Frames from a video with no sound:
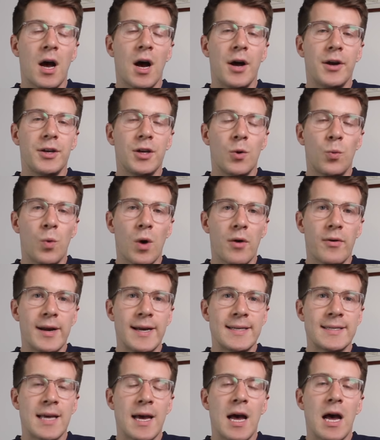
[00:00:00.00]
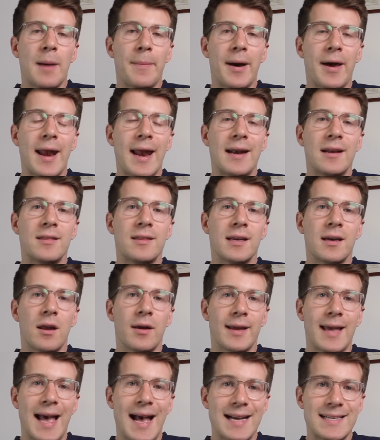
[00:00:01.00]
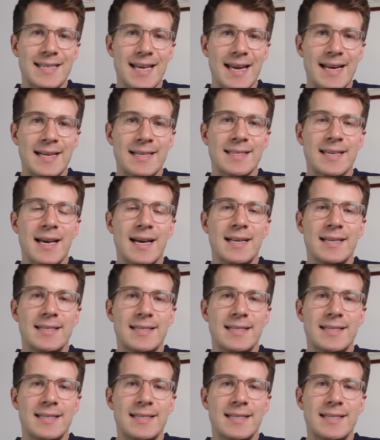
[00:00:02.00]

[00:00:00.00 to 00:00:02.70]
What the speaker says: and you're worried about anything like headaches,